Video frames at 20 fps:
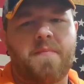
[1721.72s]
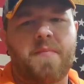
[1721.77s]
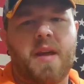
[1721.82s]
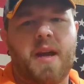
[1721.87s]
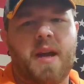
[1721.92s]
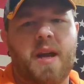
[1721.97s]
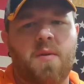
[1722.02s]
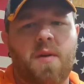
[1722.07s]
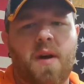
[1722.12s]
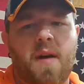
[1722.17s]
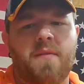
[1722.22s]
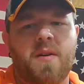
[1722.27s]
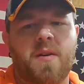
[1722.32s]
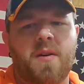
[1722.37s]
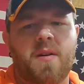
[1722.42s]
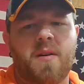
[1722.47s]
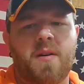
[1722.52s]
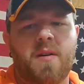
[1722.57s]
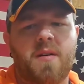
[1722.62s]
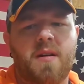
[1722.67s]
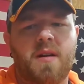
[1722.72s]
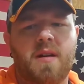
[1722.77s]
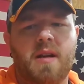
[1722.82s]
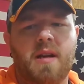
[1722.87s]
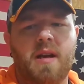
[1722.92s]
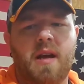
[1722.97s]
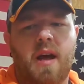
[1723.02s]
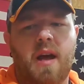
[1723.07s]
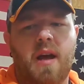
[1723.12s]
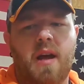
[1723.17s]
However,
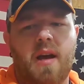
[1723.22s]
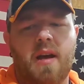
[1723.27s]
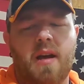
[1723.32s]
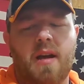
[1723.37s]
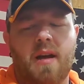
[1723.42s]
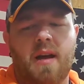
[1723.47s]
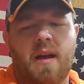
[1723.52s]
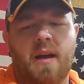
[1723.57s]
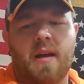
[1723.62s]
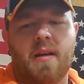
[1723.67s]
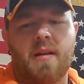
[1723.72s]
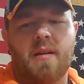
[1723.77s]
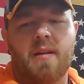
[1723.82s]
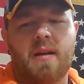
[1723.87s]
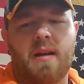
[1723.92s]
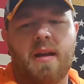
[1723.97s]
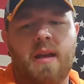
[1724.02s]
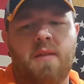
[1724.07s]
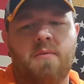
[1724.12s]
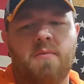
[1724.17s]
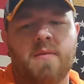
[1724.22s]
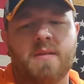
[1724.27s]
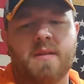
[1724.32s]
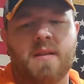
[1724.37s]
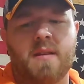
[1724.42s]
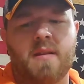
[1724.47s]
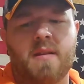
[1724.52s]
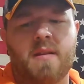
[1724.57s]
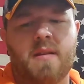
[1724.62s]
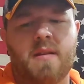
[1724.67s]
it was
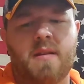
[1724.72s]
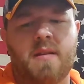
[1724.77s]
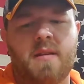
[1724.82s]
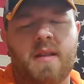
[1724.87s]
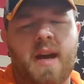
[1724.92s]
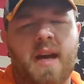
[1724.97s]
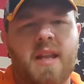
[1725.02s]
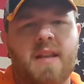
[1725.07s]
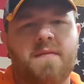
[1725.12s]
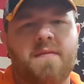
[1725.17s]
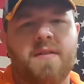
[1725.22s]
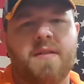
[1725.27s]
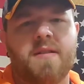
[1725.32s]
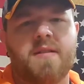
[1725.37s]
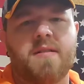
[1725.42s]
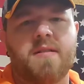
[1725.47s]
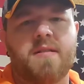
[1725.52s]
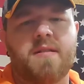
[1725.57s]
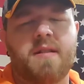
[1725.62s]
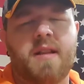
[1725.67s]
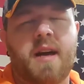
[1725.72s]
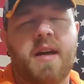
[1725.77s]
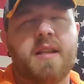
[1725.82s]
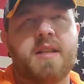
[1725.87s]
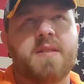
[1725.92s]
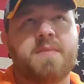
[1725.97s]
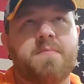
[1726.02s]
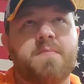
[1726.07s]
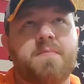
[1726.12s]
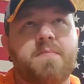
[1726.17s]
not
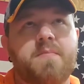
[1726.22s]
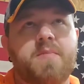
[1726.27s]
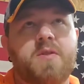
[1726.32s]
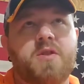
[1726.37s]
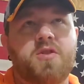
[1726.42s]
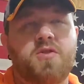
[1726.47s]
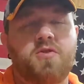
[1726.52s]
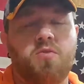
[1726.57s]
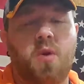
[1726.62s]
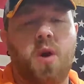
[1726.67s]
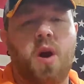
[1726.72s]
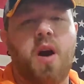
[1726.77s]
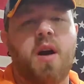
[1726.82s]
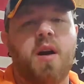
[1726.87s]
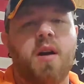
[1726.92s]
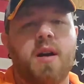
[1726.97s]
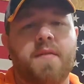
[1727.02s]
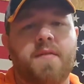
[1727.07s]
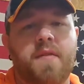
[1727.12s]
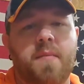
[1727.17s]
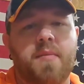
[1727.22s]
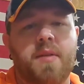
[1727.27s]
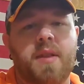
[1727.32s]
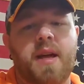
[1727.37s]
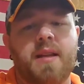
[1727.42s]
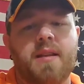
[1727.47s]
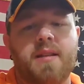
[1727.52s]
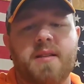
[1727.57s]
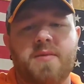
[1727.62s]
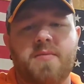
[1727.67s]
as strong of a
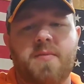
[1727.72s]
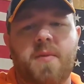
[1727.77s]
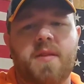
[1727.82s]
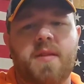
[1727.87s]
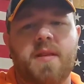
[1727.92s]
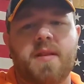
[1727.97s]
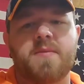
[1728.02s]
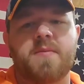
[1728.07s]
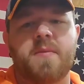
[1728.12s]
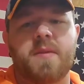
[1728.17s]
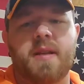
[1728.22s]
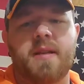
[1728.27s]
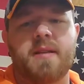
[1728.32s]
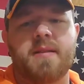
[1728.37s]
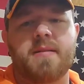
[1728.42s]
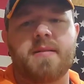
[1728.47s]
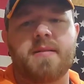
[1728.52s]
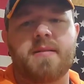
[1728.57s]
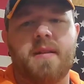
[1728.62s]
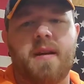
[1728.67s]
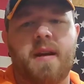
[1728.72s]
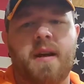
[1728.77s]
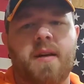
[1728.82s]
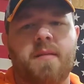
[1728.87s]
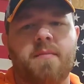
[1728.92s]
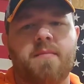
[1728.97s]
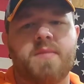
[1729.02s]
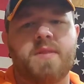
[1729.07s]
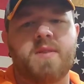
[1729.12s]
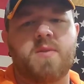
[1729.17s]
blend as what this one is.
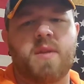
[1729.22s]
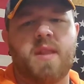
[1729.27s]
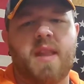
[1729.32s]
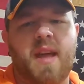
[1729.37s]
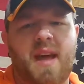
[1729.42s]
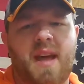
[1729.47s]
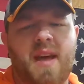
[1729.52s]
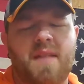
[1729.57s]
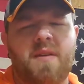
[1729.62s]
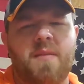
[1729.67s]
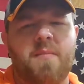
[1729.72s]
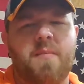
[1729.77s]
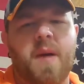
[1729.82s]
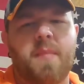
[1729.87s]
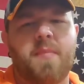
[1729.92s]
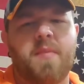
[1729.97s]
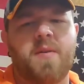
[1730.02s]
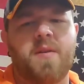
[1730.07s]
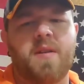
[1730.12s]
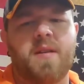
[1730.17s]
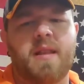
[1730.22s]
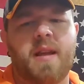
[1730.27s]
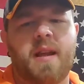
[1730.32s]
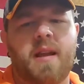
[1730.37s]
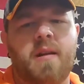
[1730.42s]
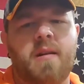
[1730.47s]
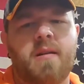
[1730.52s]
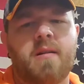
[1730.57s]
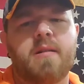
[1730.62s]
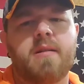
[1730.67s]
So with that heavy pepper in
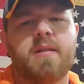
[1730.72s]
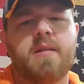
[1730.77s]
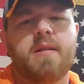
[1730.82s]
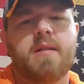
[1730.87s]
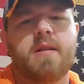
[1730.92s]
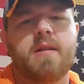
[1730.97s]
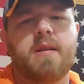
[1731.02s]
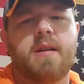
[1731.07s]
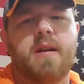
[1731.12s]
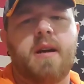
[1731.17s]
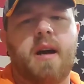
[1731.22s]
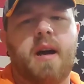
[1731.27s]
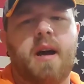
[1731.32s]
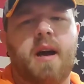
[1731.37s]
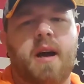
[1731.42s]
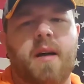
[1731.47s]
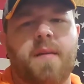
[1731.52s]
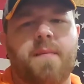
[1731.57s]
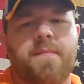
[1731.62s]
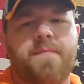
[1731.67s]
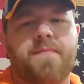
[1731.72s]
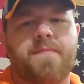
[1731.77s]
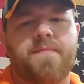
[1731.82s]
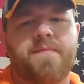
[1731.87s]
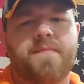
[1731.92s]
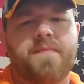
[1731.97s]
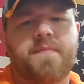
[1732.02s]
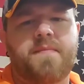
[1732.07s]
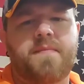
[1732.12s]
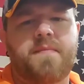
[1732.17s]
there, and
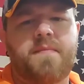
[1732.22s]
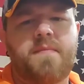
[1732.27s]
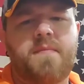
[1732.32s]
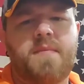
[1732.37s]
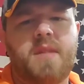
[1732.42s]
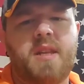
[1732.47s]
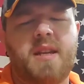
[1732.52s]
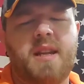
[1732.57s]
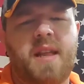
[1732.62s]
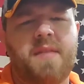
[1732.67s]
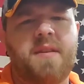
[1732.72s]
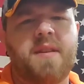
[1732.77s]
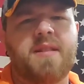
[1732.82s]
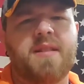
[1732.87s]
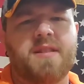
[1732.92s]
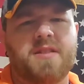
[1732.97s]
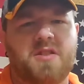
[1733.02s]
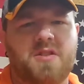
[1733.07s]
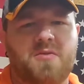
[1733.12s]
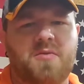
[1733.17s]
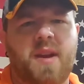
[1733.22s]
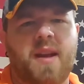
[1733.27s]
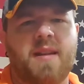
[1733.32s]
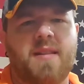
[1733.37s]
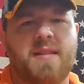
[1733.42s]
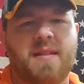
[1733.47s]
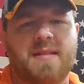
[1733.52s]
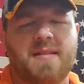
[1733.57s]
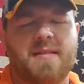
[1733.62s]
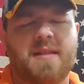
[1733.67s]
I think the strength
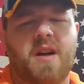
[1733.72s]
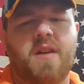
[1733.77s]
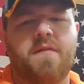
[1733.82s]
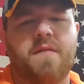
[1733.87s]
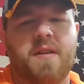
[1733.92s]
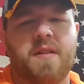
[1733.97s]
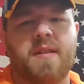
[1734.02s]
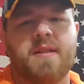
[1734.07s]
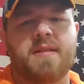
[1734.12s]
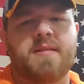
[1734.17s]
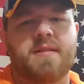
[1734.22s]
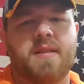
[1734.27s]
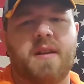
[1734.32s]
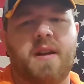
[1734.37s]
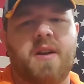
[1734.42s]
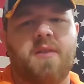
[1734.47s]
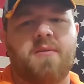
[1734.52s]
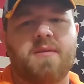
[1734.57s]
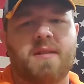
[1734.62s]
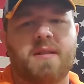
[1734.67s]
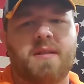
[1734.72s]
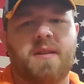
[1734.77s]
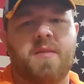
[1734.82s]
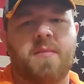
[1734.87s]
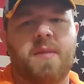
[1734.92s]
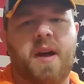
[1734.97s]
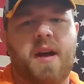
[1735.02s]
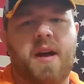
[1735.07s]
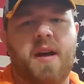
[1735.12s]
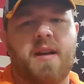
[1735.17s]
itself on this cigar was a little
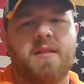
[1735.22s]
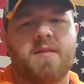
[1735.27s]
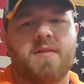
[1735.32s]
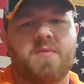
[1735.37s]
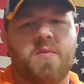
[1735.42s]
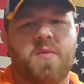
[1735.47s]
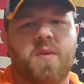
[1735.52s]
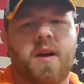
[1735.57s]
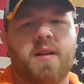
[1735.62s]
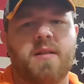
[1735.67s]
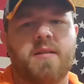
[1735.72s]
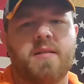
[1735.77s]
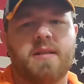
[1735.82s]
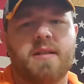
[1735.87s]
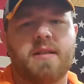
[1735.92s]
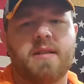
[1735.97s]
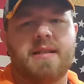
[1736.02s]
bit higher as well.